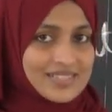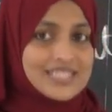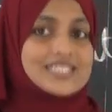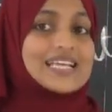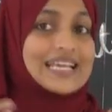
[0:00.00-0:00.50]

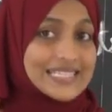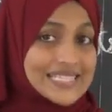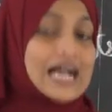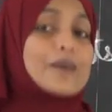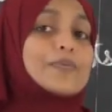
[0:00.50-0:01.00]
This is an
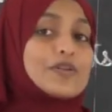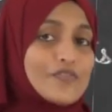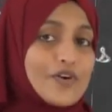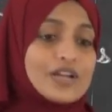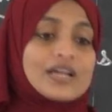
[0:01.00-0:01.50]
example
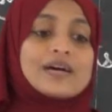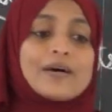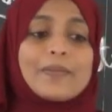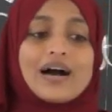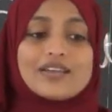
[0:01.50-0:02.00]
for
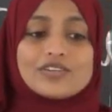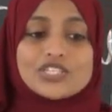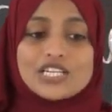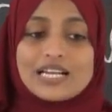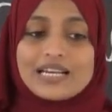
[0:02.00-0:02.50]
biological